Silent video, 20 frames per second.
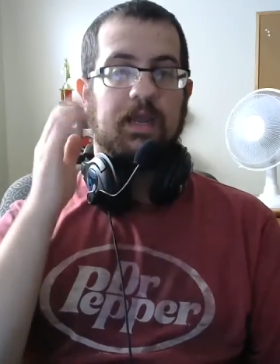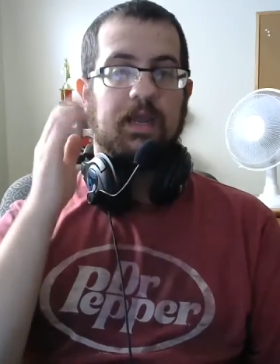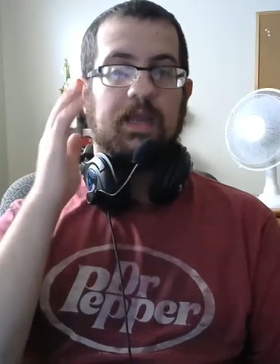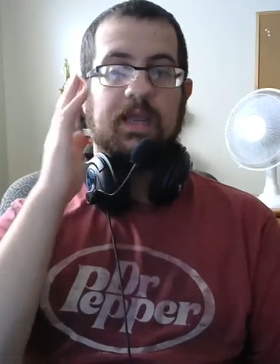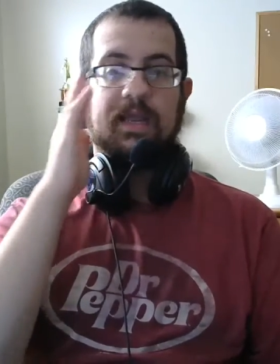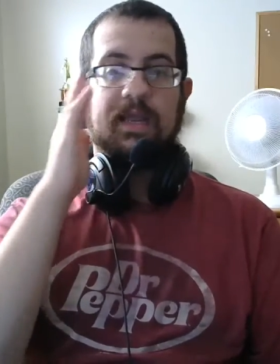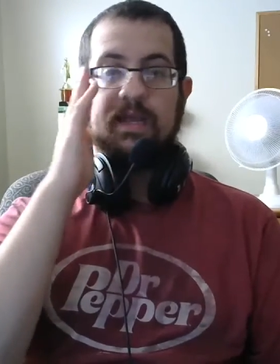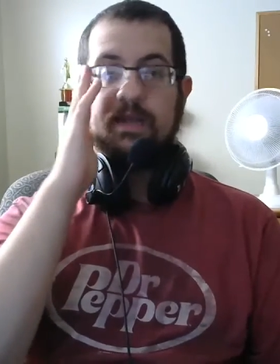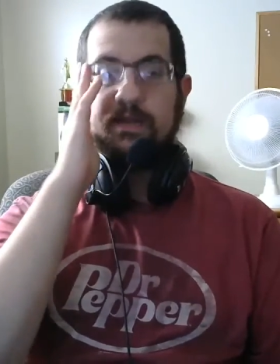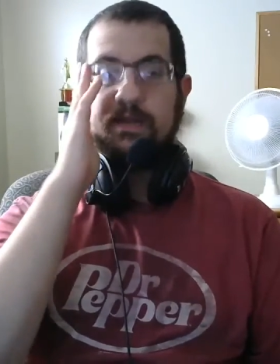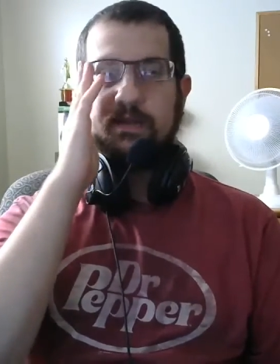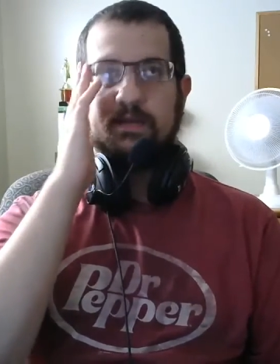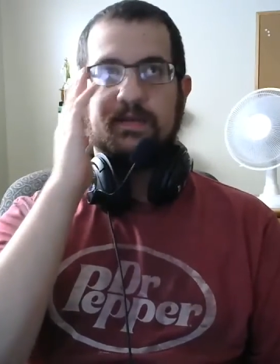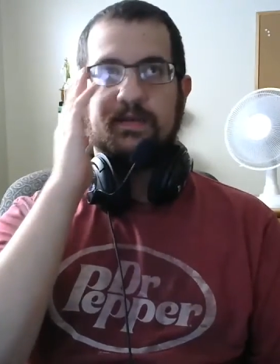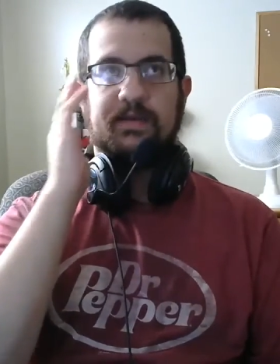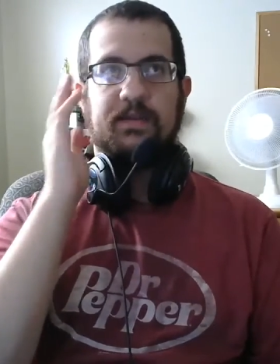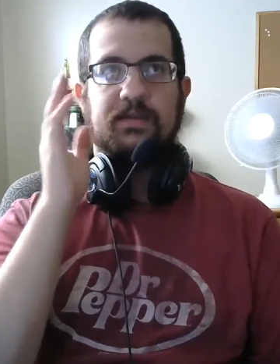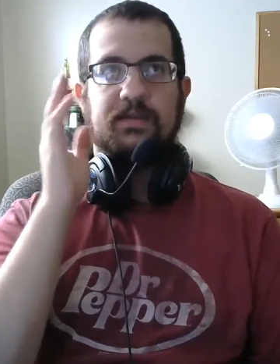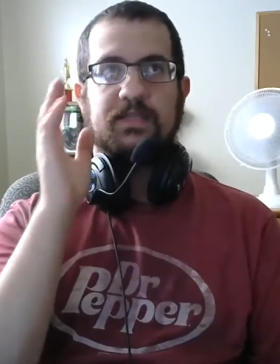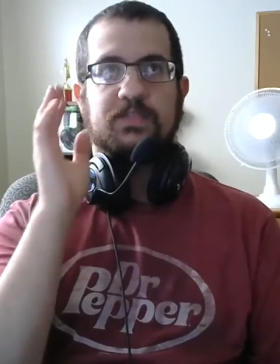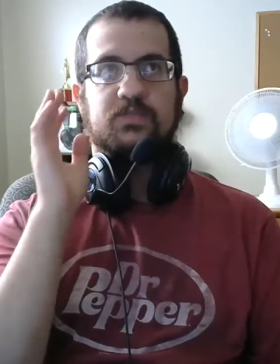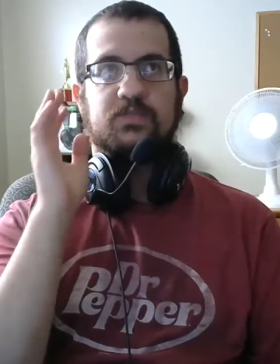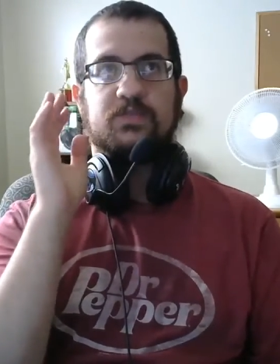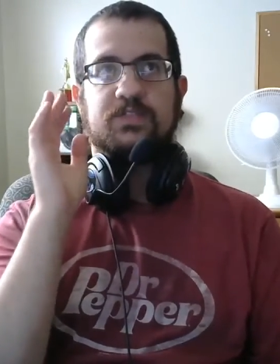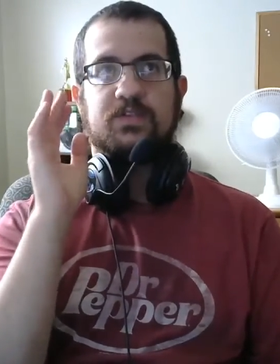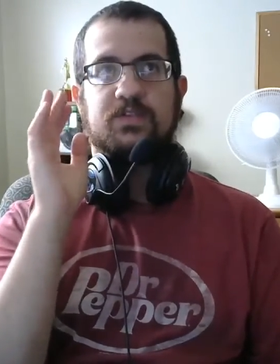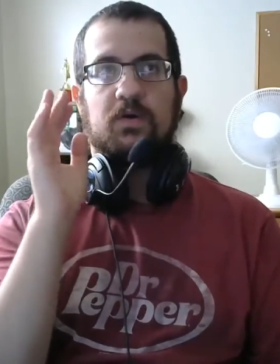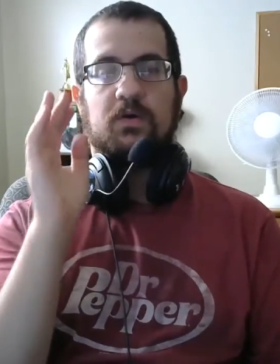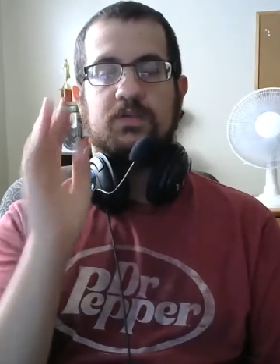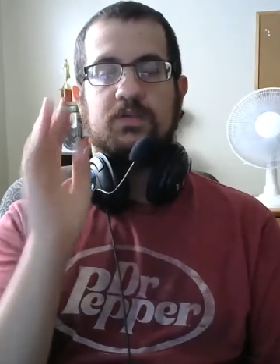And this
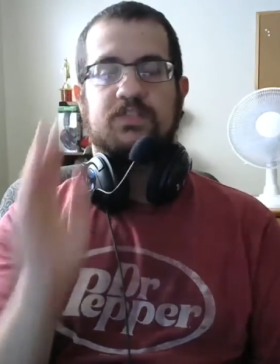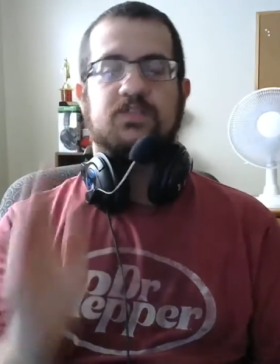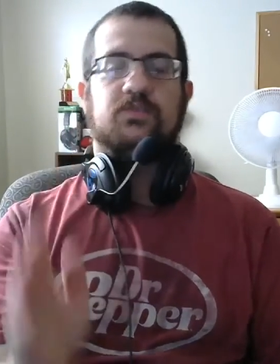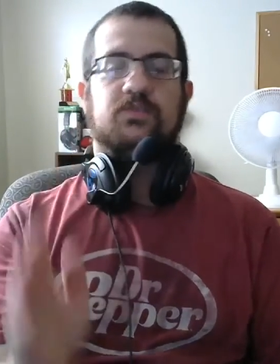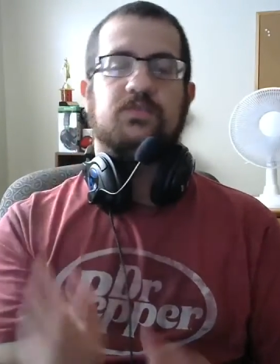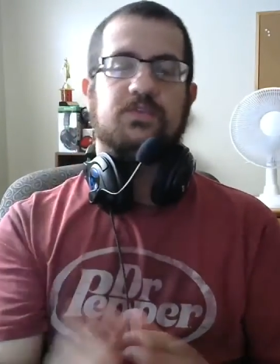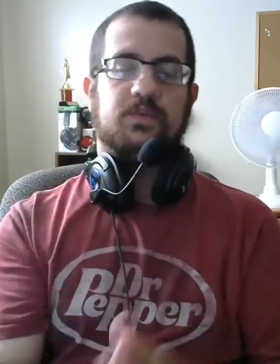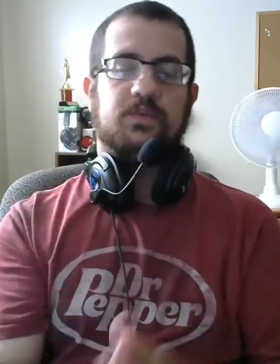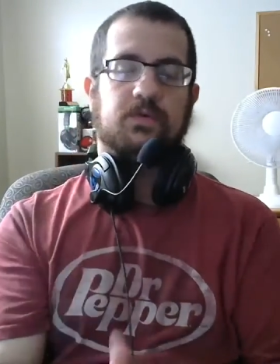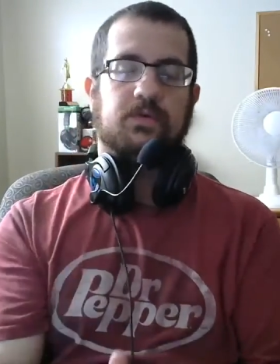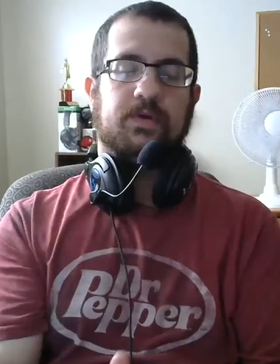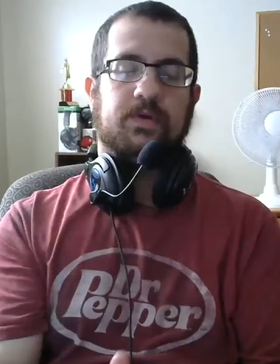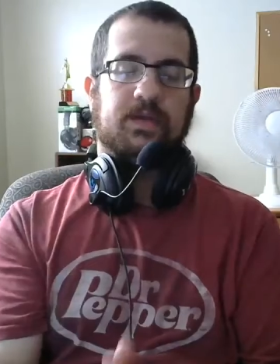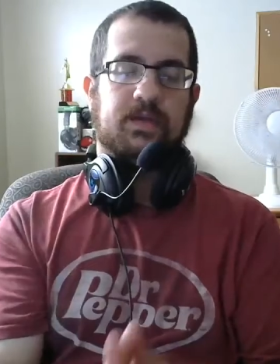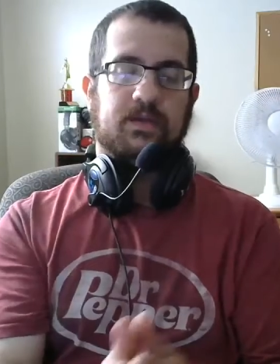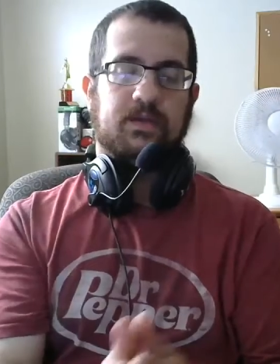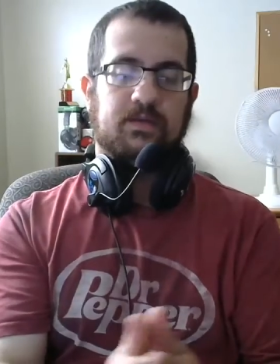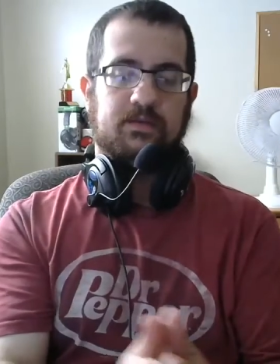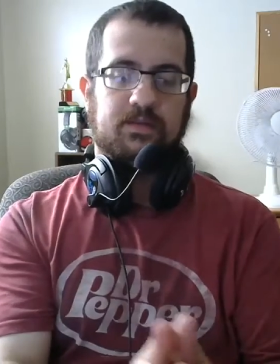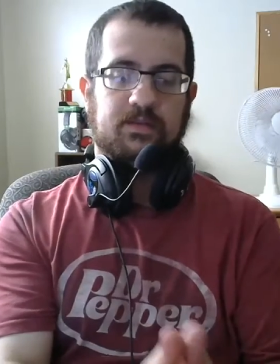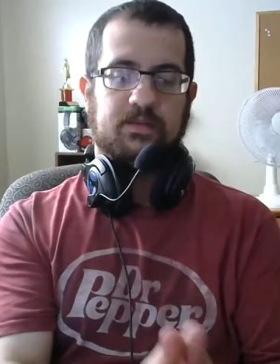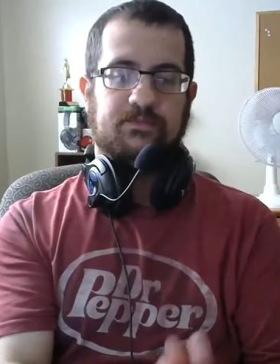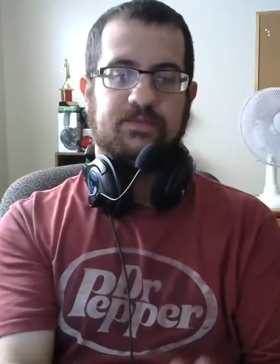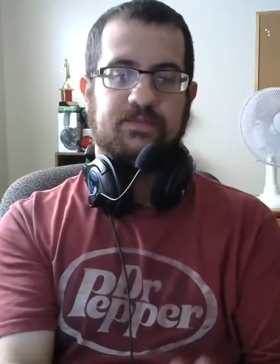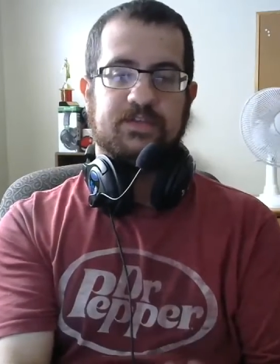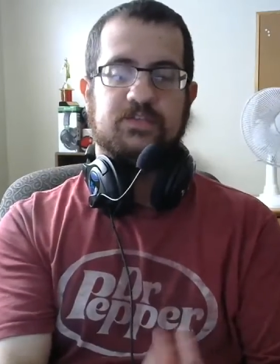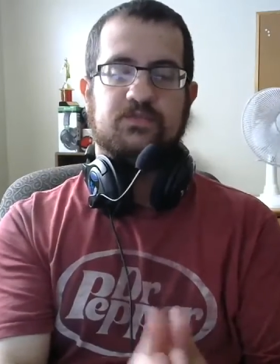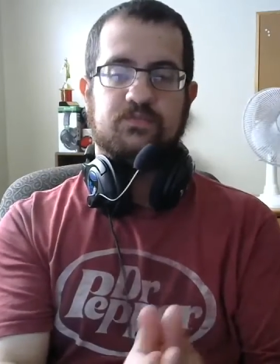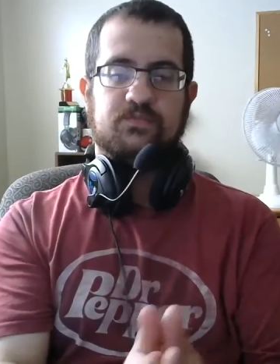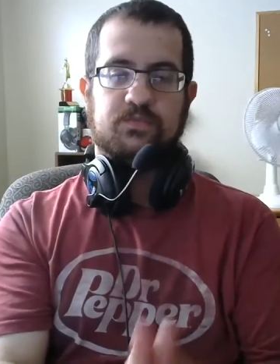was also during the
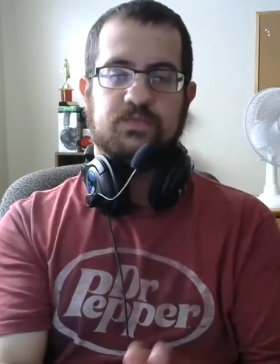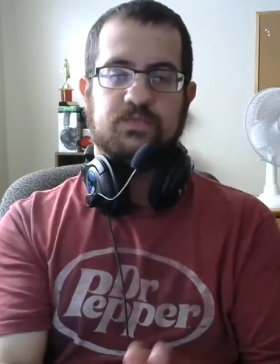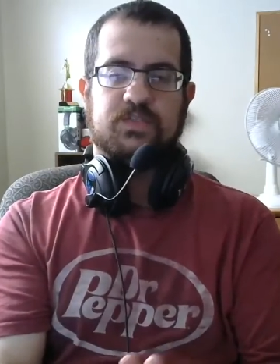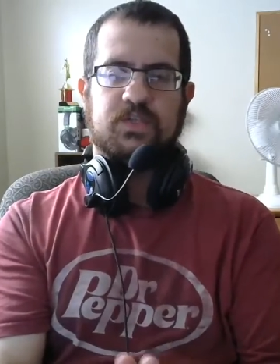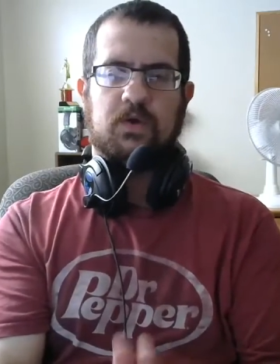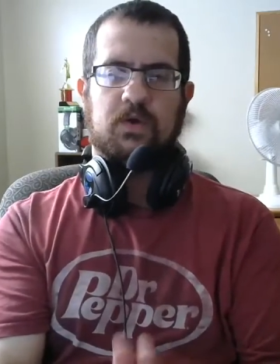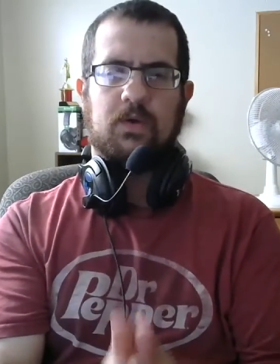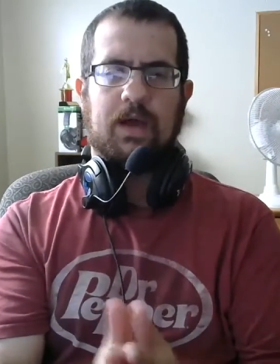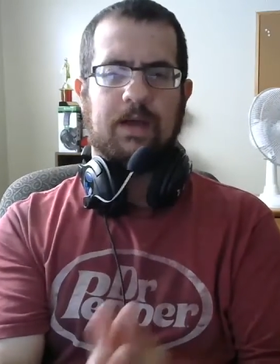Vince Russo,